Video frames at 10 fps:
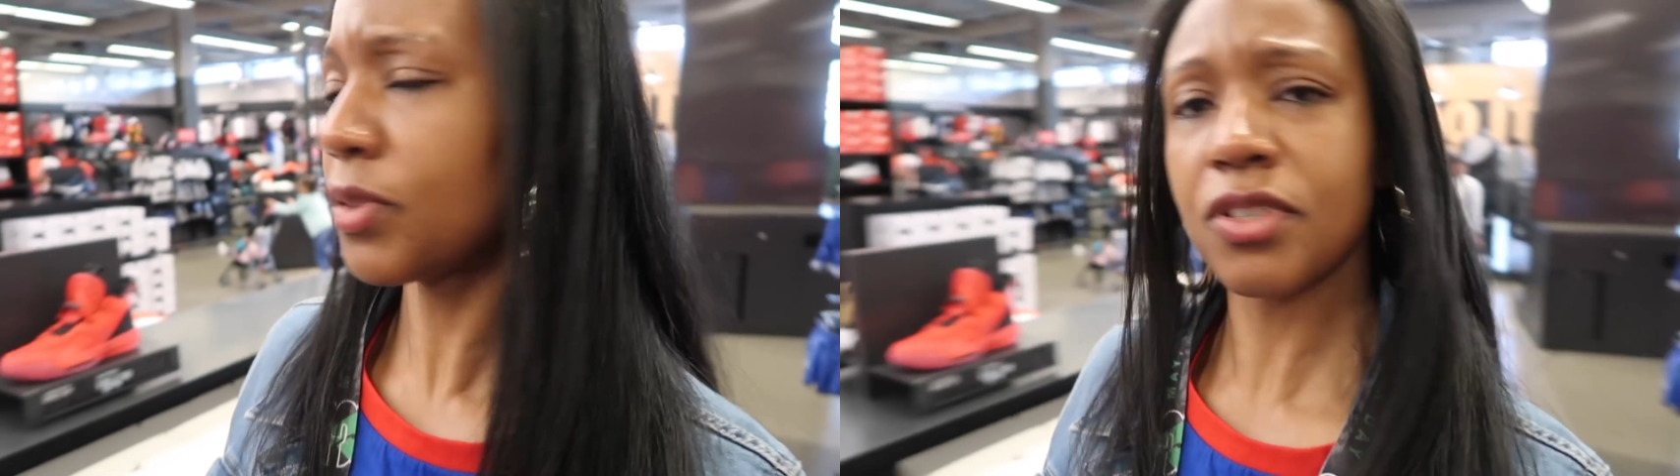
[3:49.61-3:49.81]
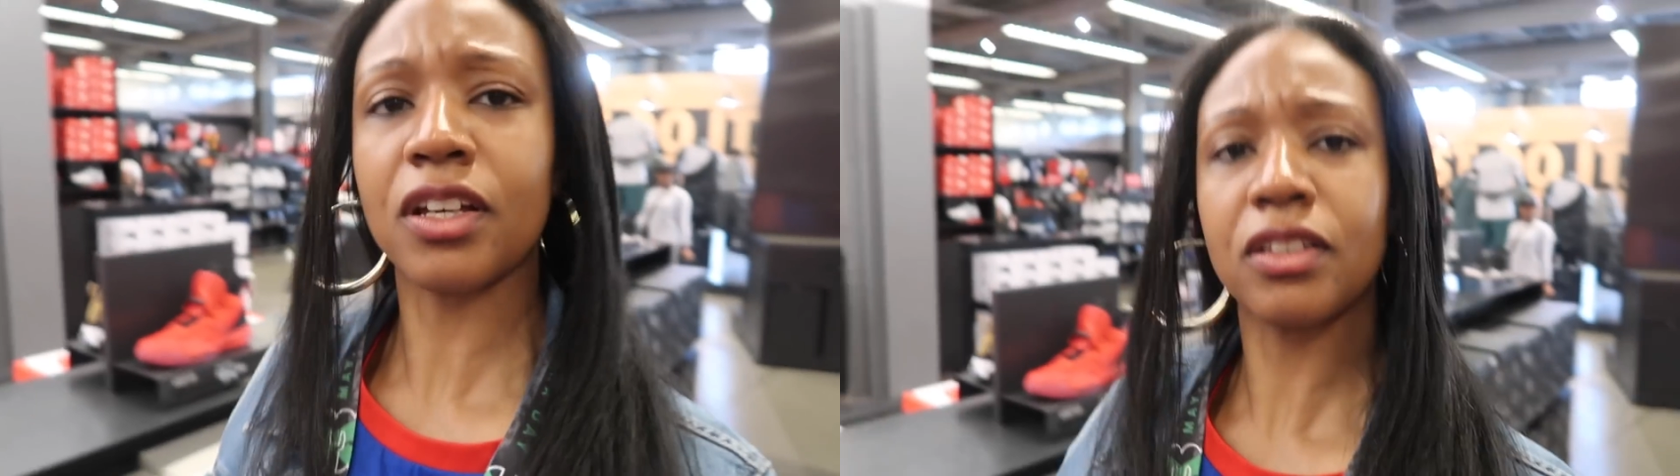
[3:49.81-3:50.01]

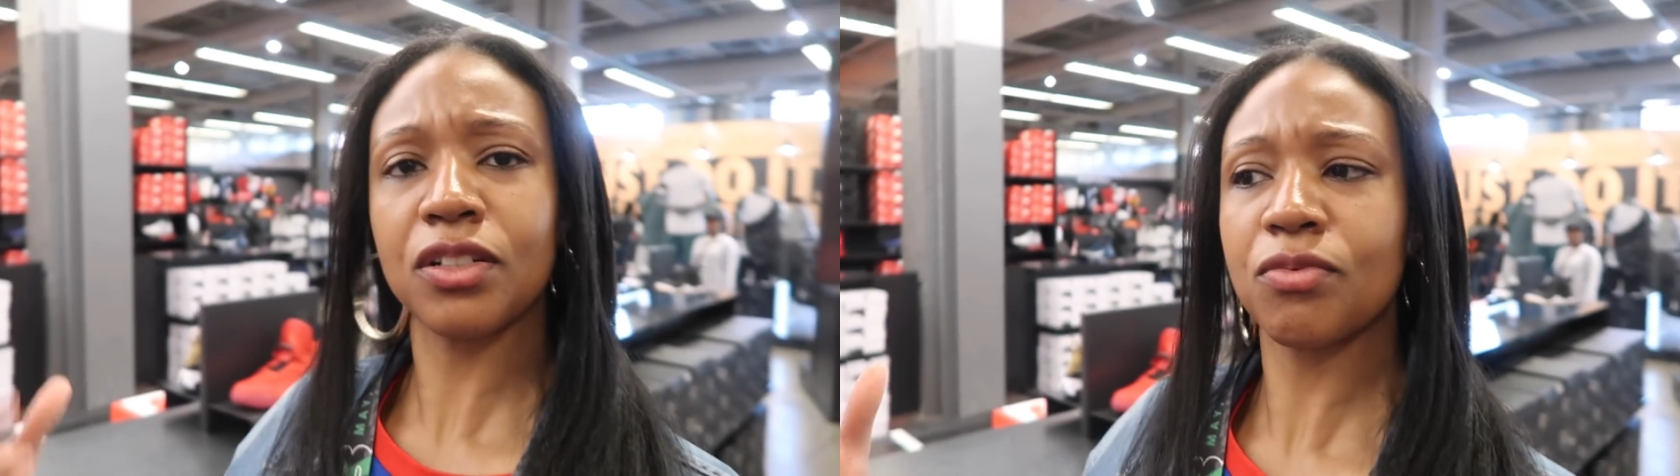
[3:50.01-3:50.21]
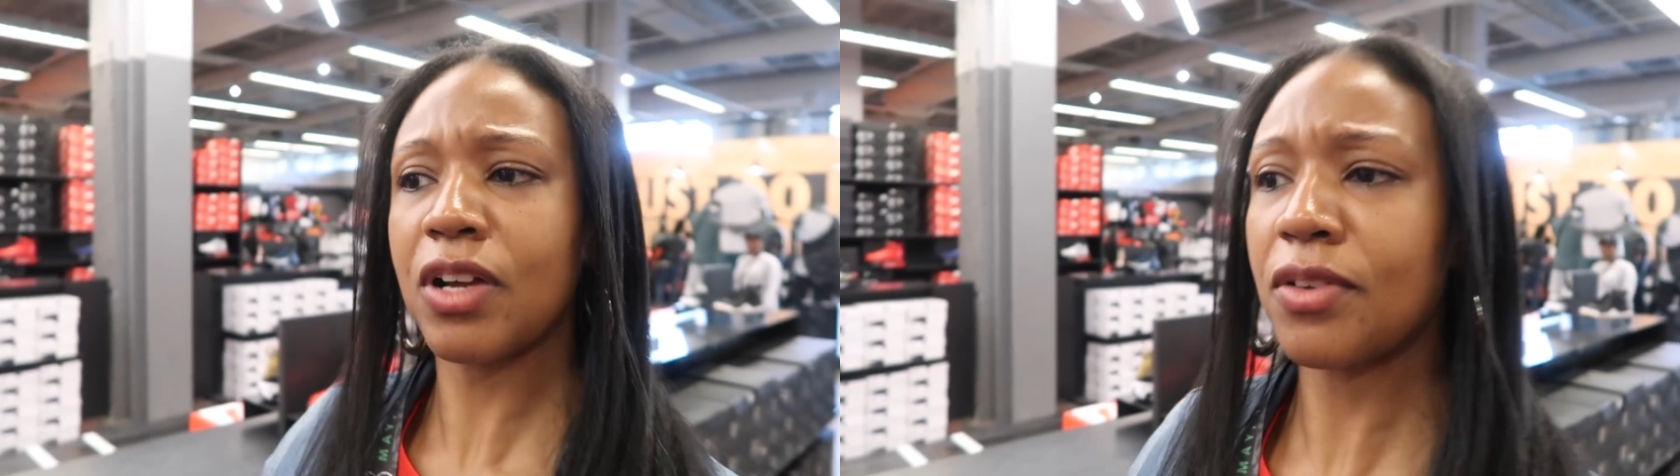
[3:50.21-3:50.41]
we'll take a
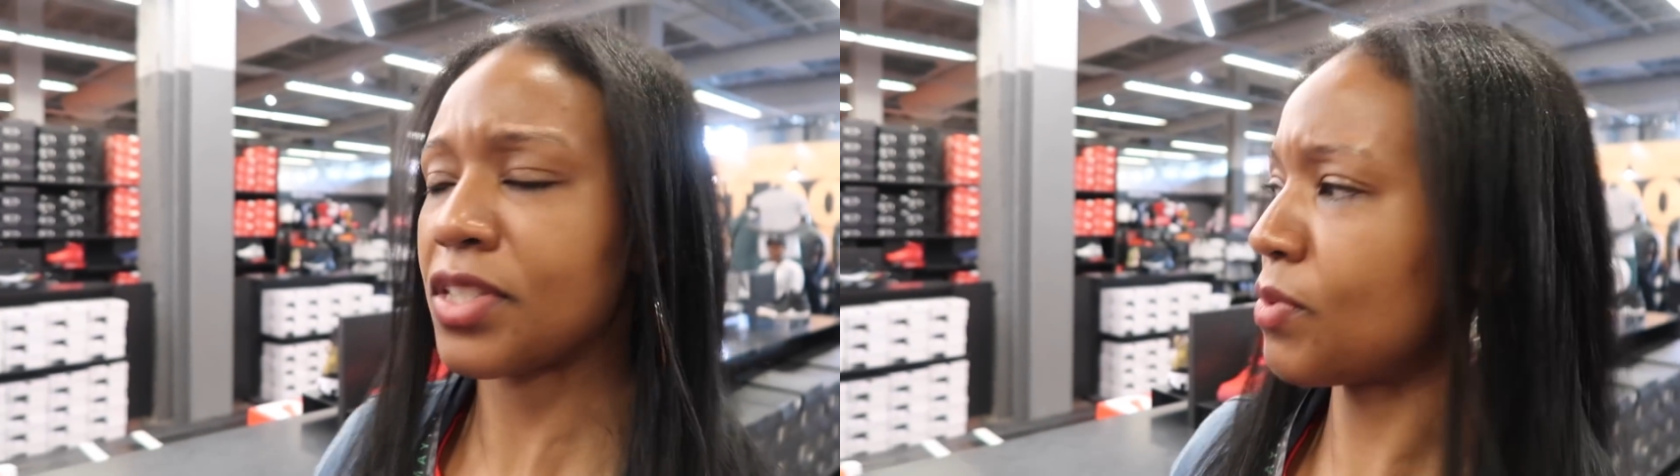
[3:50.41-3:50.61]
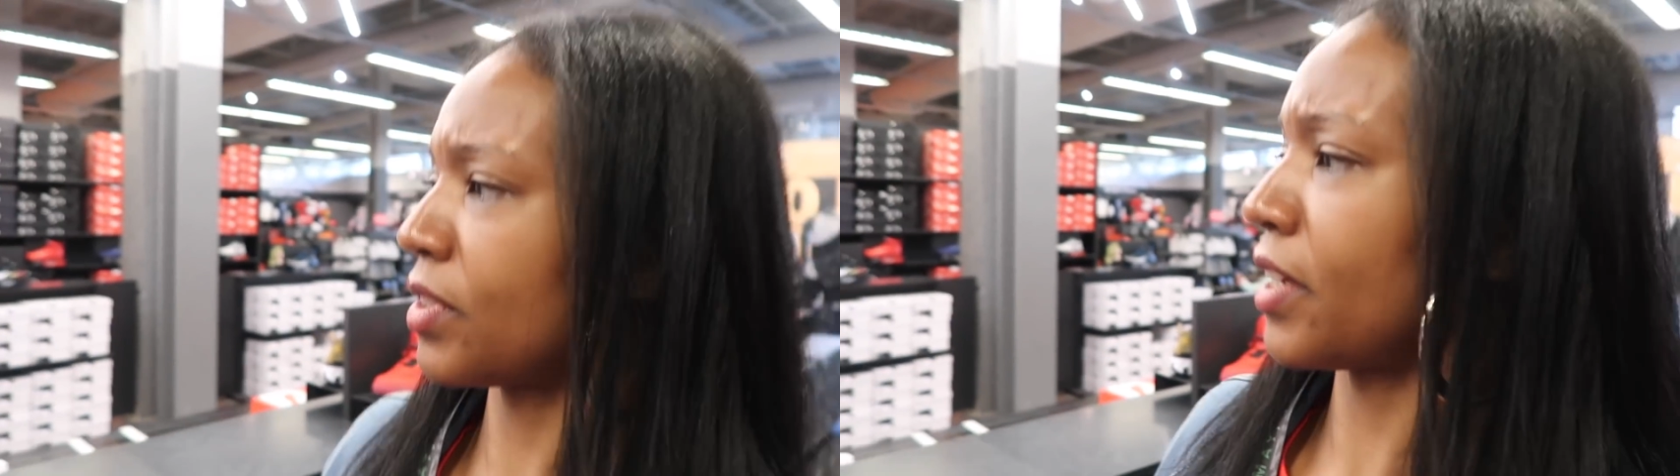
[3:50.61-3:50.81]
look around,
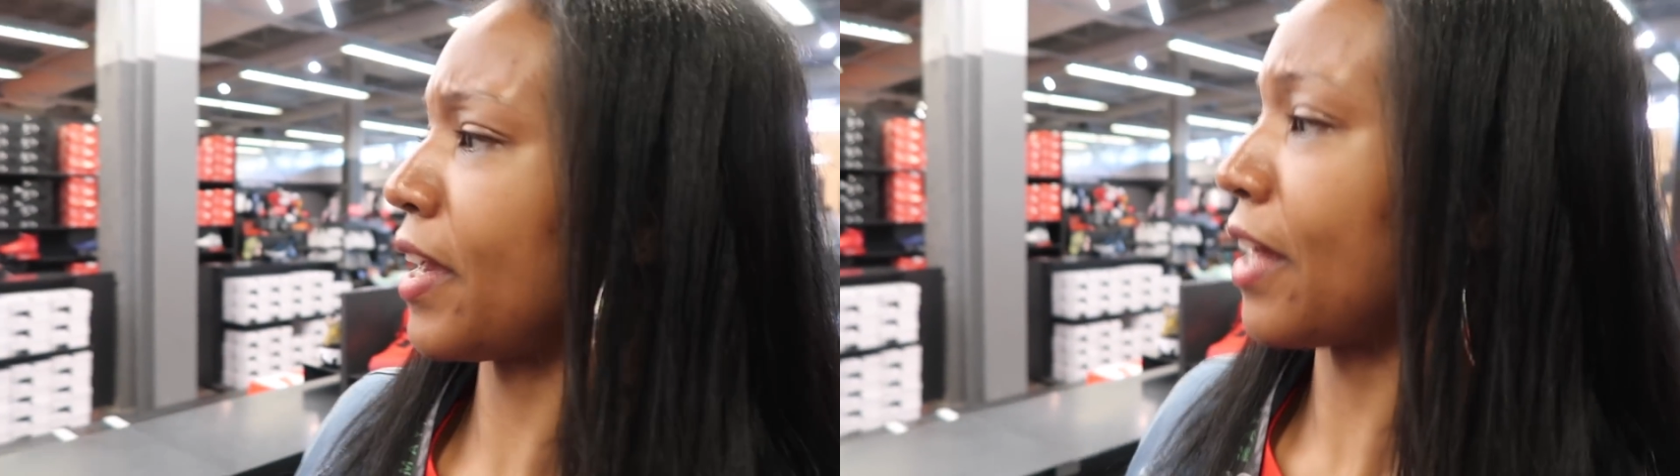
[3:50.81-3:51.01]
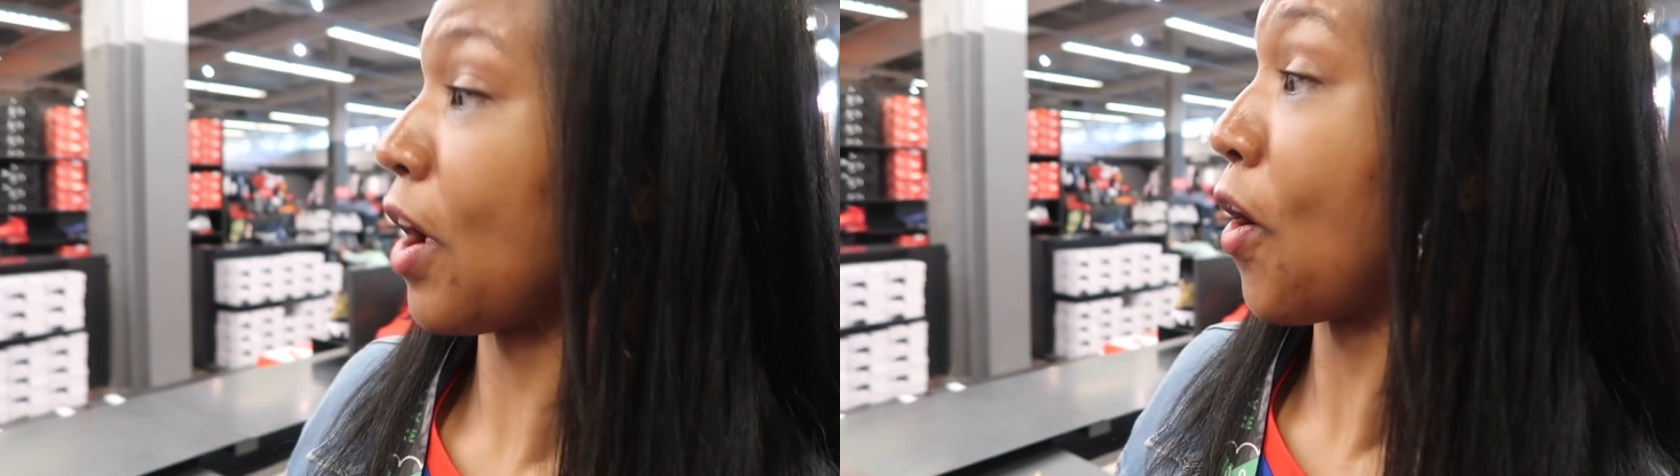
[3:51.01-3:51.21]
see what they
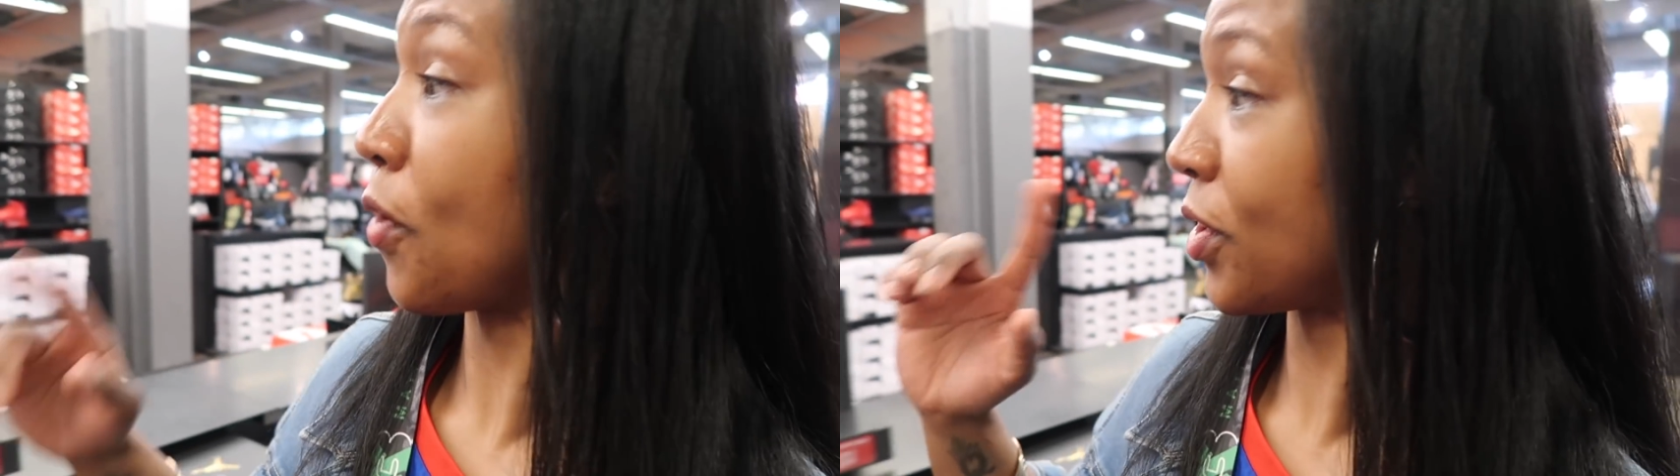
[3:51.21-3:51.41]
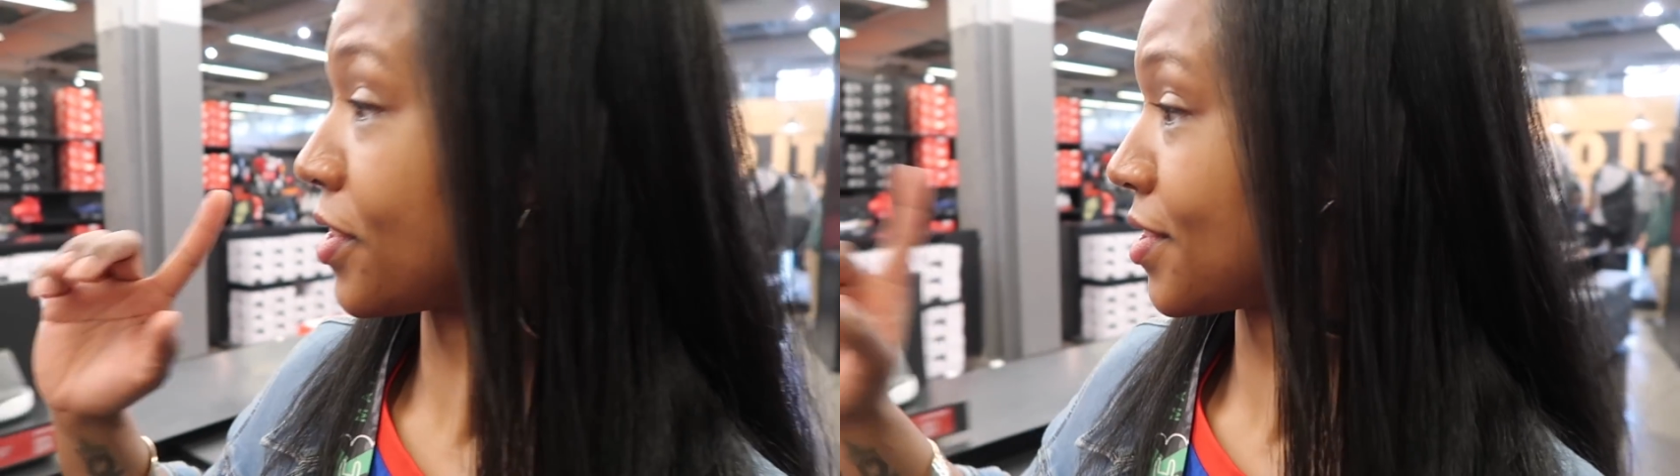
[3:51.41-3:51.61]
got. I
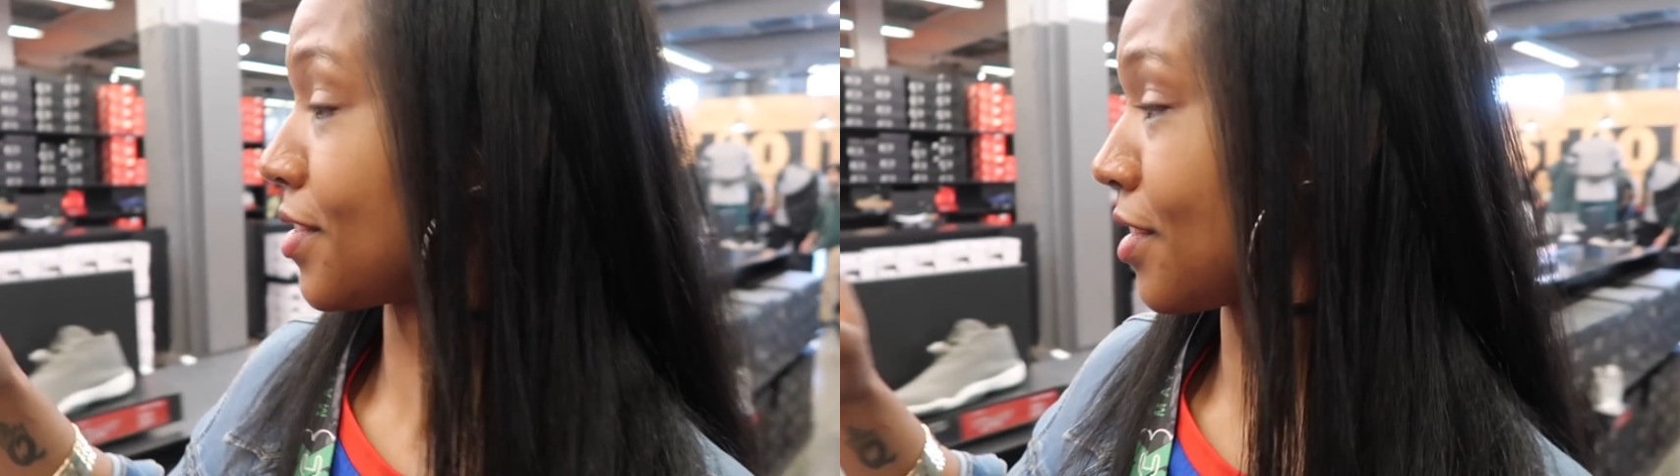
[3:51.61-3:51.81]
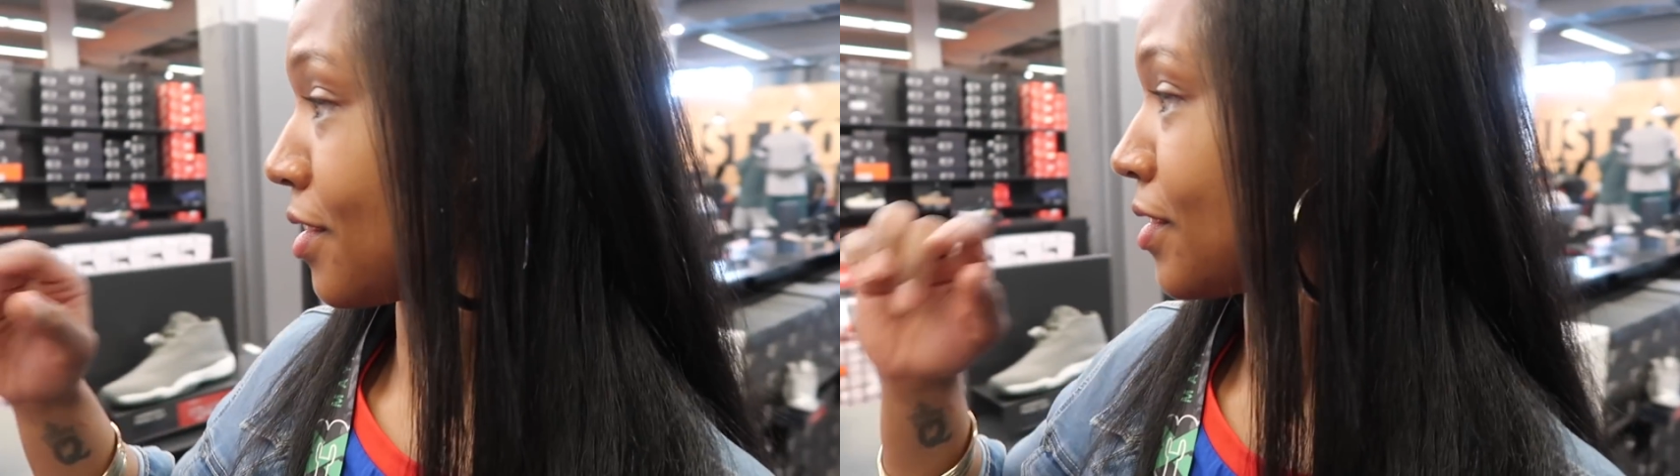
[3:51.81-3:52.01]
already
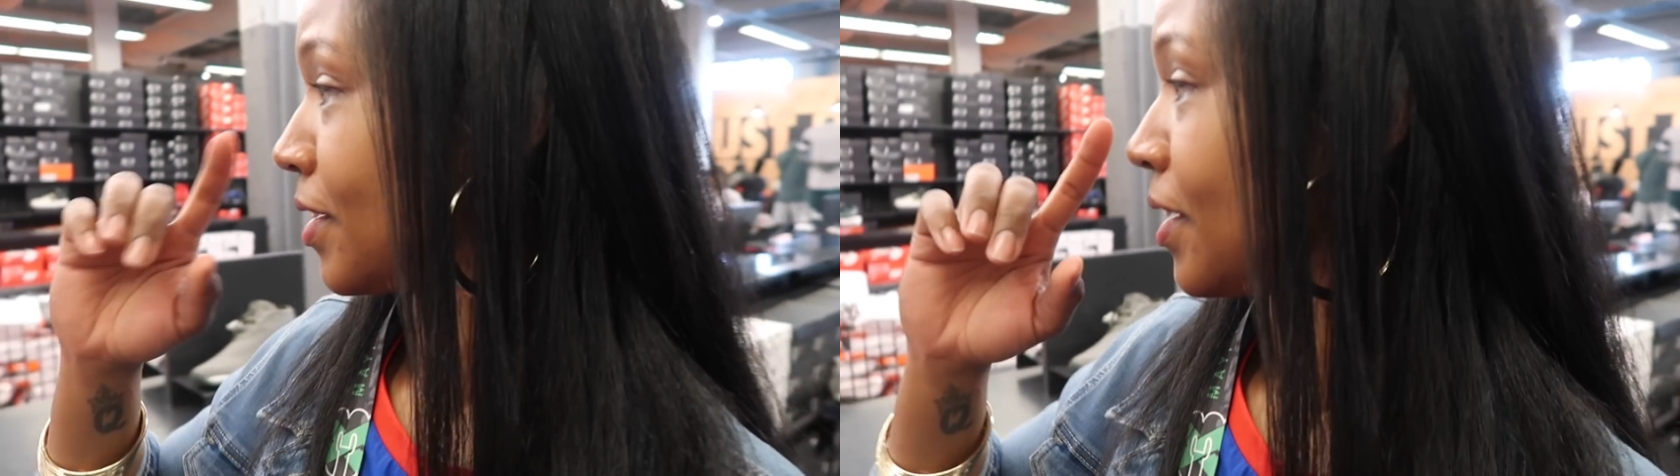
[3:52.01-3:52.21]
see